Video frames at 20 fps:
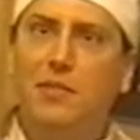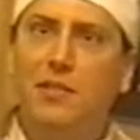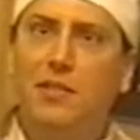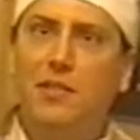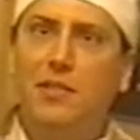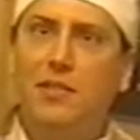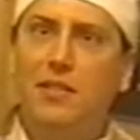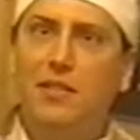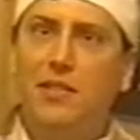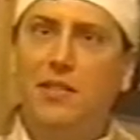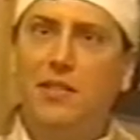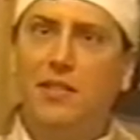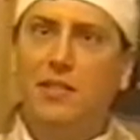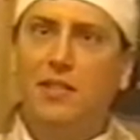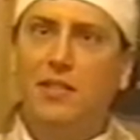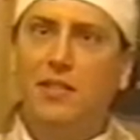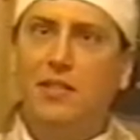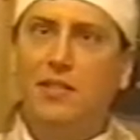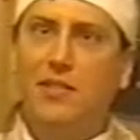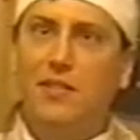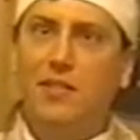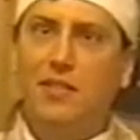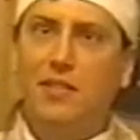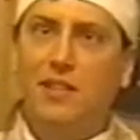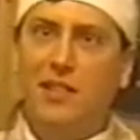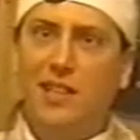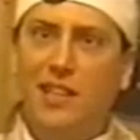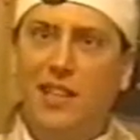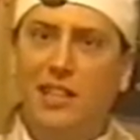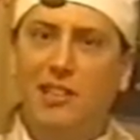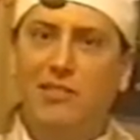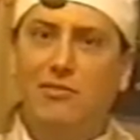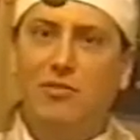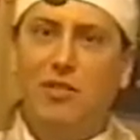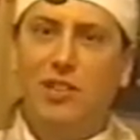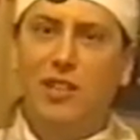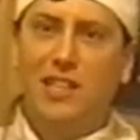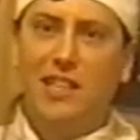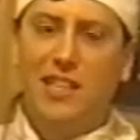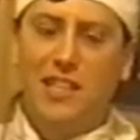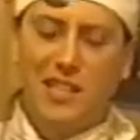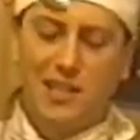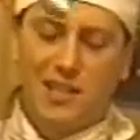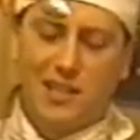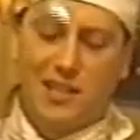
it's runny, it's all good. It's